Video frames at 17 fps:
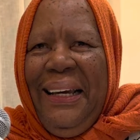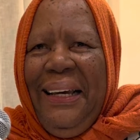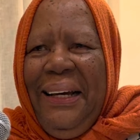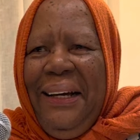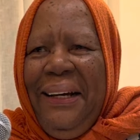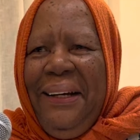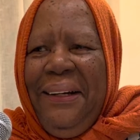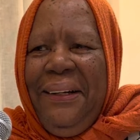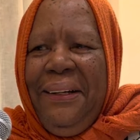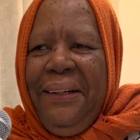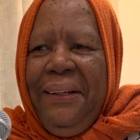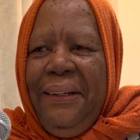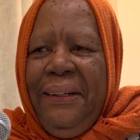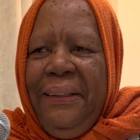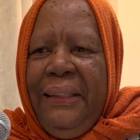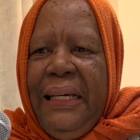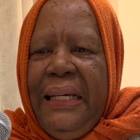
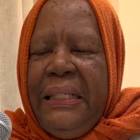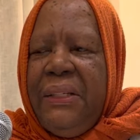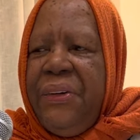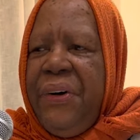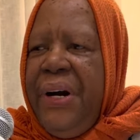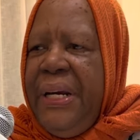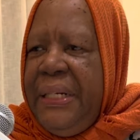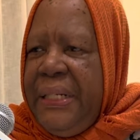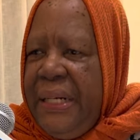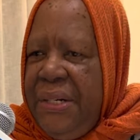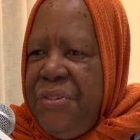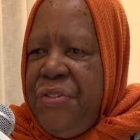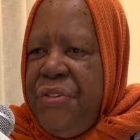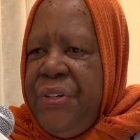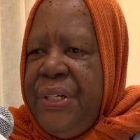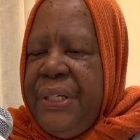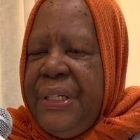There's great
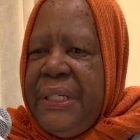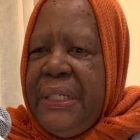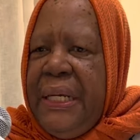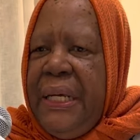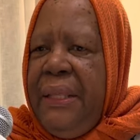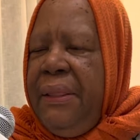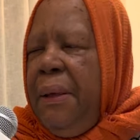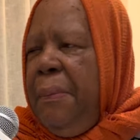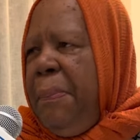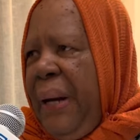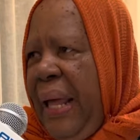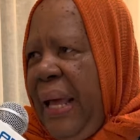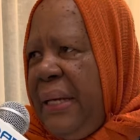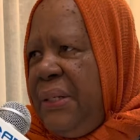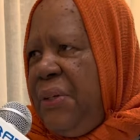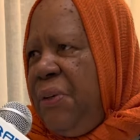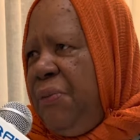interest in the
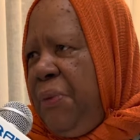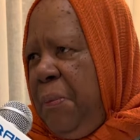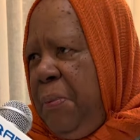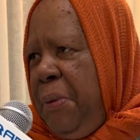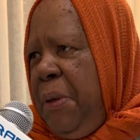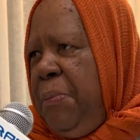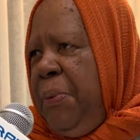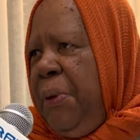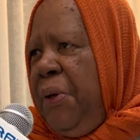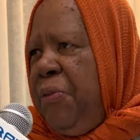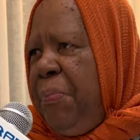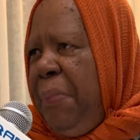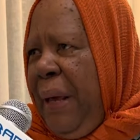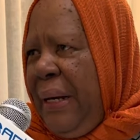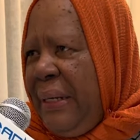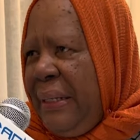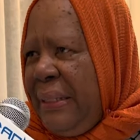plight of the people of
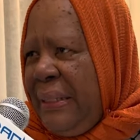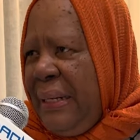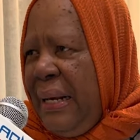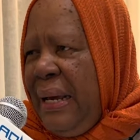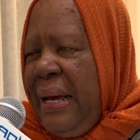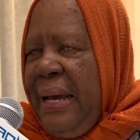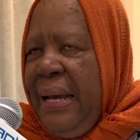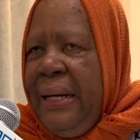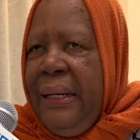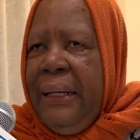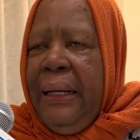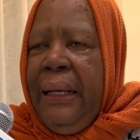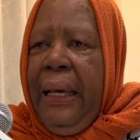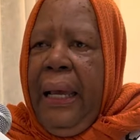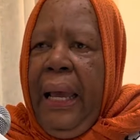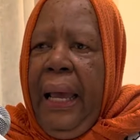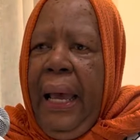Palestine
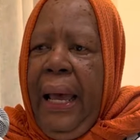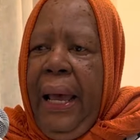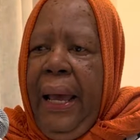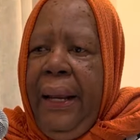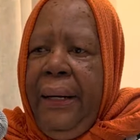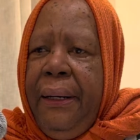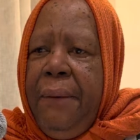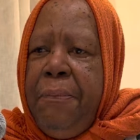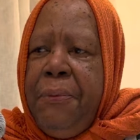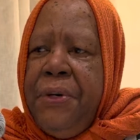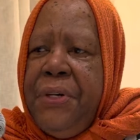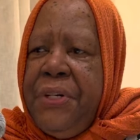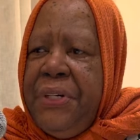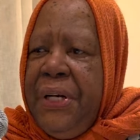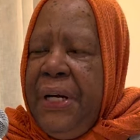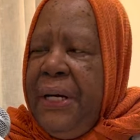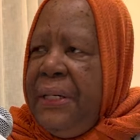and
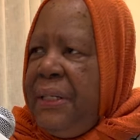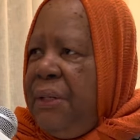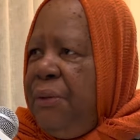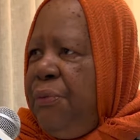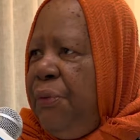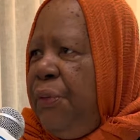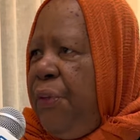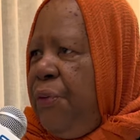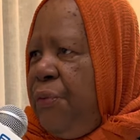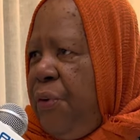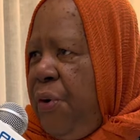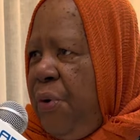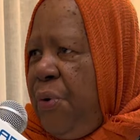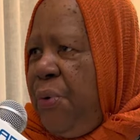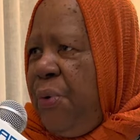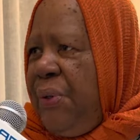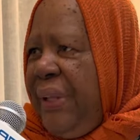appreciation for the
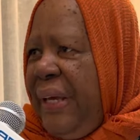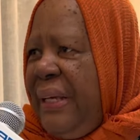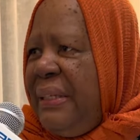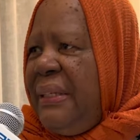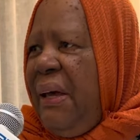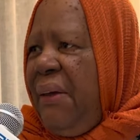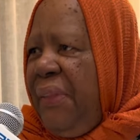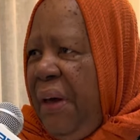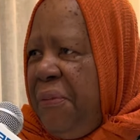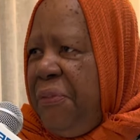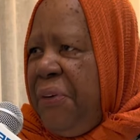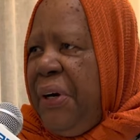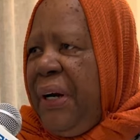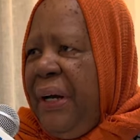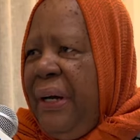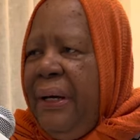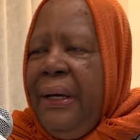role that South
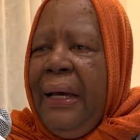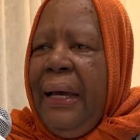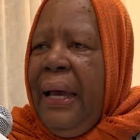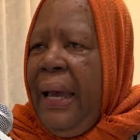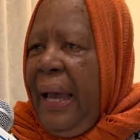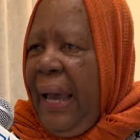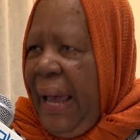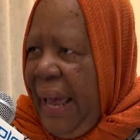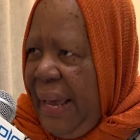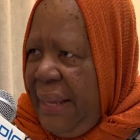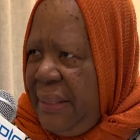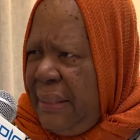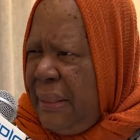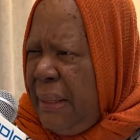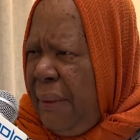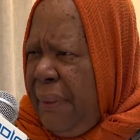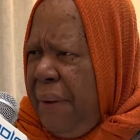Africa and
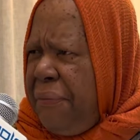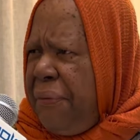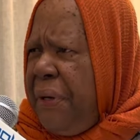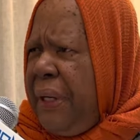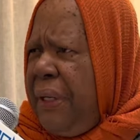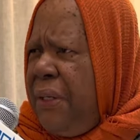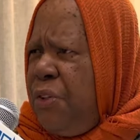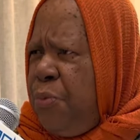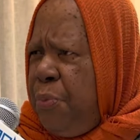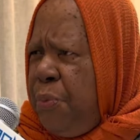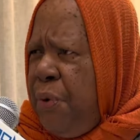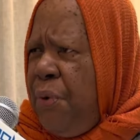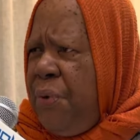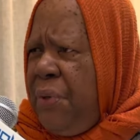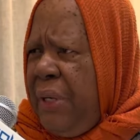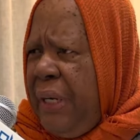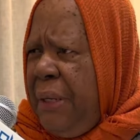South Africans
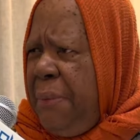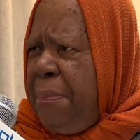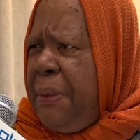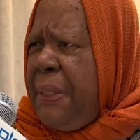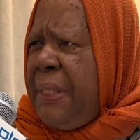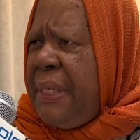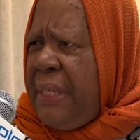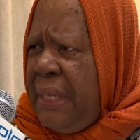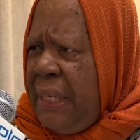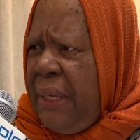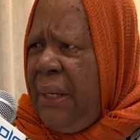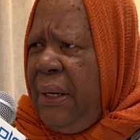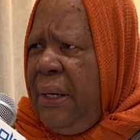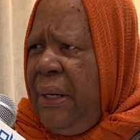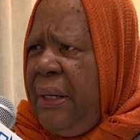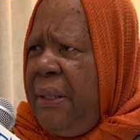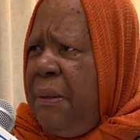broadly,
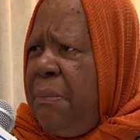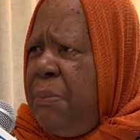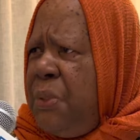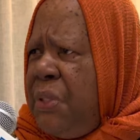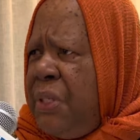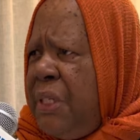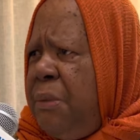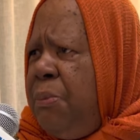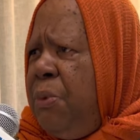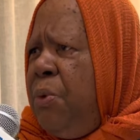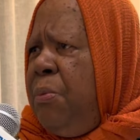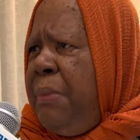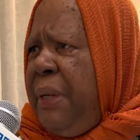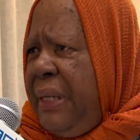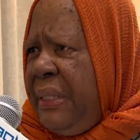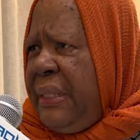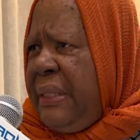particularly the Muslim
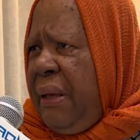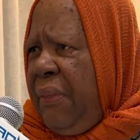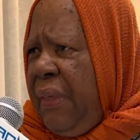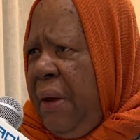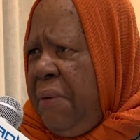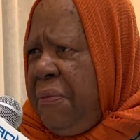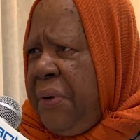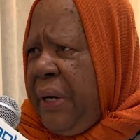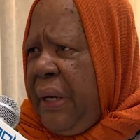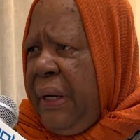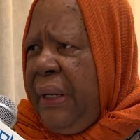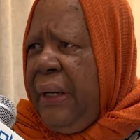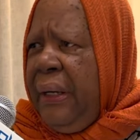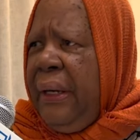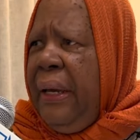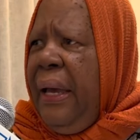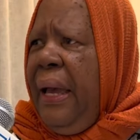Ummah in South
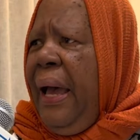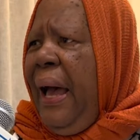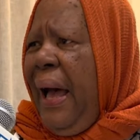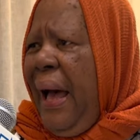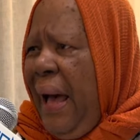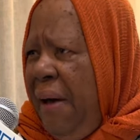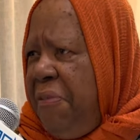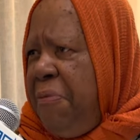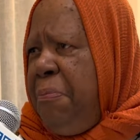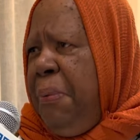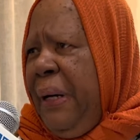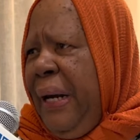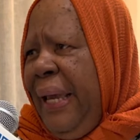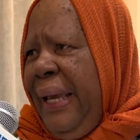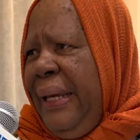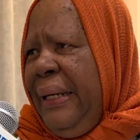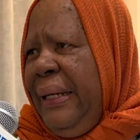Africa, have
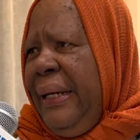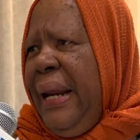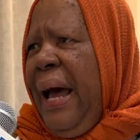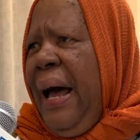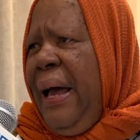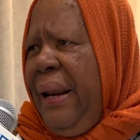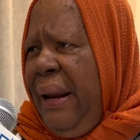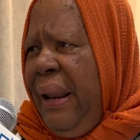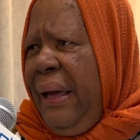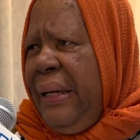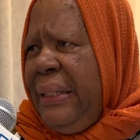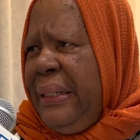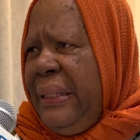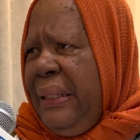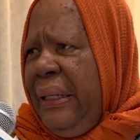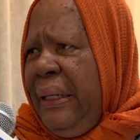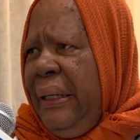played in
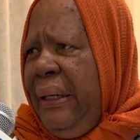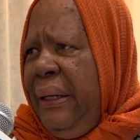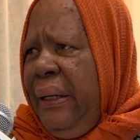highlighting